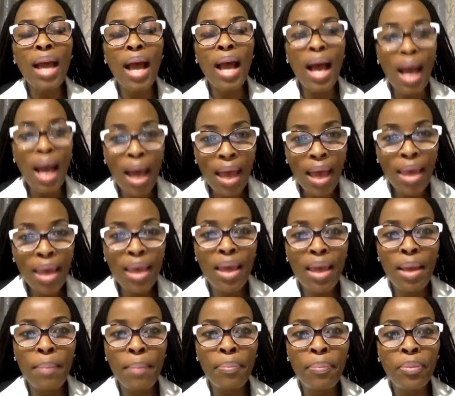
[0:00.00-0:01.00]
i
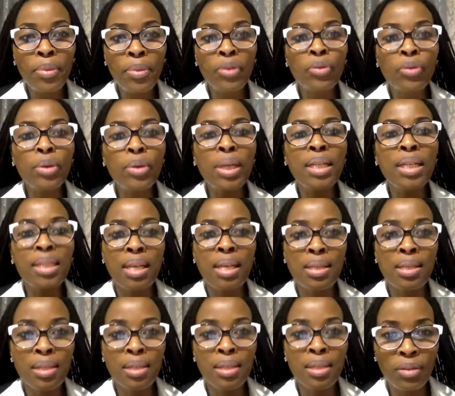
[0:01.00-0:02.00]
am really
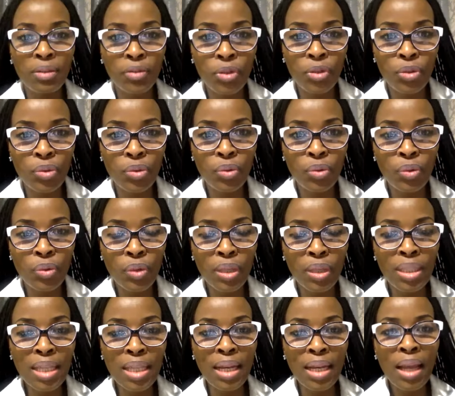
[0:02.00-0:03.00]
sensitive to
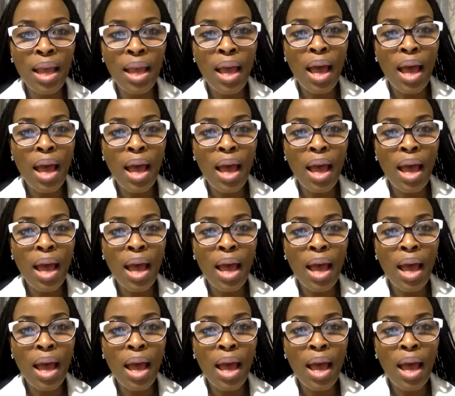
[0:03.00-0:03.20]
is that